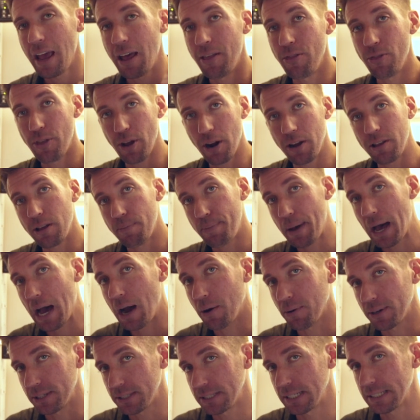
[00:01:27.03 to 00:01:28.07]
and there the
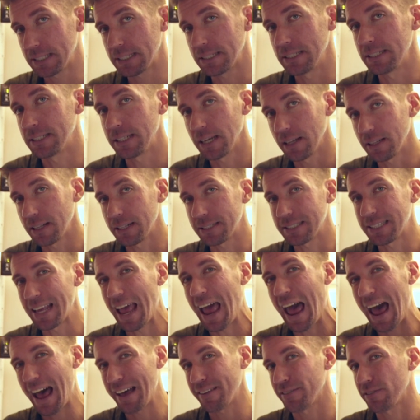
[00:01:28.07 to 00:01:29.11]
power sits until it's
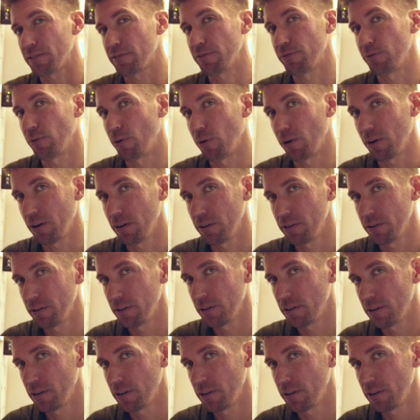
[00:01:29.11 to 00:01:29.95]
asked for.